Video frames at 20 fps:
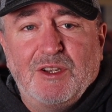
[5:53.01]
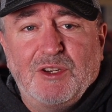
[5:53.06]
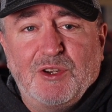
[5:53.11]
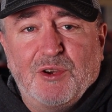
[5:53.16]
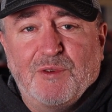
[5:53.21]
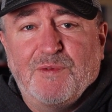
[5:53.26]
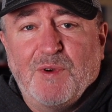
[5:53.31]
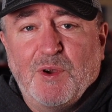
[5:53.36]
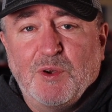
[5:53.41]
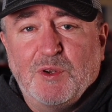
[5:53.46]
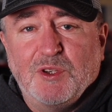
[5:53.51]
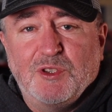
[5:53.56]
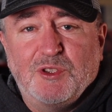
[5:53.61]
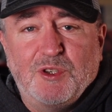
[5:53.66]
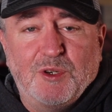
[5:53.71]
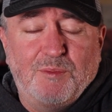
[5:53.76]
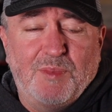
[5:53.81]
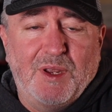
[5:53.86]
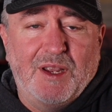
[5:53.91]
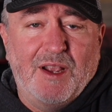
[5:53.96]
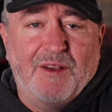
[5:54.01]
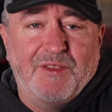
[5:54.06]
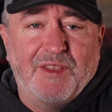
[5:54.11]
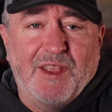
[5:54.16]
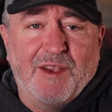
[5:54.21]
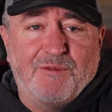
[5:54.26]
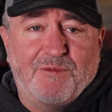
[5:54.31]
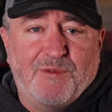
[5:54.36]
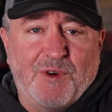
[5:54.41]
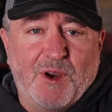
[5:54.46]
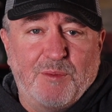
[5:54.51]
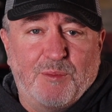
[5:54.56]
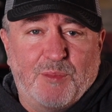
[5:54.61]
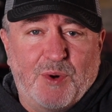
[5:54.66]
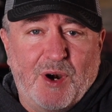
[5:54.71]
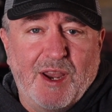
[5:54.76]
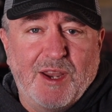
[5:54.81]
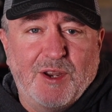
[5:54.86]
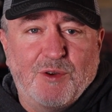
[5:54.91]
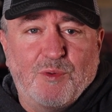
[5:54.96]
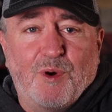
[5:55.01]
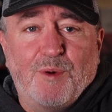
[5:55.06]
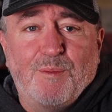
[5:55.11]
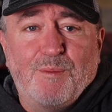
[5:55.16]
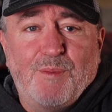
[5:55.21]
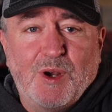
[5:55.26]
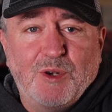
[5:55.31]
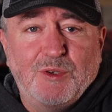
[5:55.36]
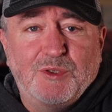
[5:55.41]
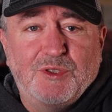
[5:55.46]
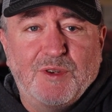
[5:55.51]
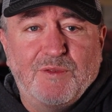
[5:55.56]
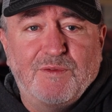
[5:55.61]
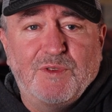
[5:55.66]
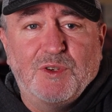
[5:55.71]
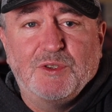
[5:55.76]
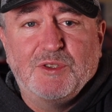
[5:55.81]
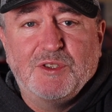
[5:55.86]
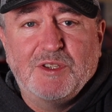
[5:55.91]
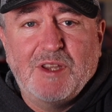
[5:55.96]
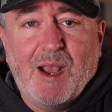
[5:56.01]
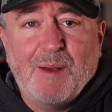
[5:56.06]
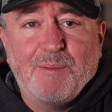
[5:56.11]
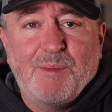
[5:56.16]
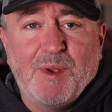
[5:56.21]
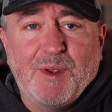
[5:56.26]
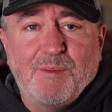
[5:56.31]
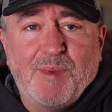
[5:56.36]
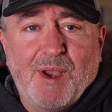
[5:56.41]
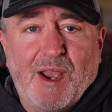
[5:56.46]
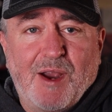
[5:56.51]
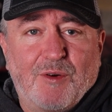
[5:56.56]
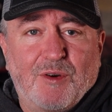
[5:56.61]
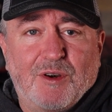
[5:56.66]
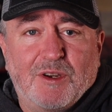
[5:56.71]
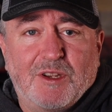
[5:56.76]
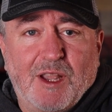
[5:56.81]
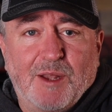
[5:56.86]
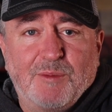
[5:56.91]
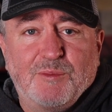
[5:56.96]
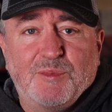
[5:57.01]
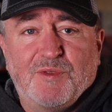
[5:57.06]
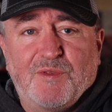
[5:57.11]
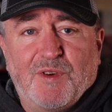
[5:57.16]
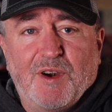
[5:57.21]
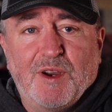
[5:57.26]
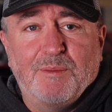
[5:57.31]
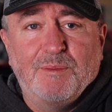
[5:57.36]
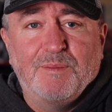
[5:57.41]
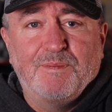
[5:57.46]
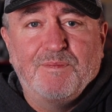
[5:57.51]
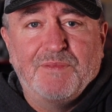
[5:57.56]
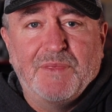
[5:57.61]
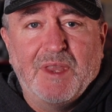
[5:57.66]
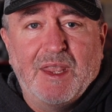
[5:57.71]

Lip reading: your focus should be on that front brake where most of your stopping power comes from.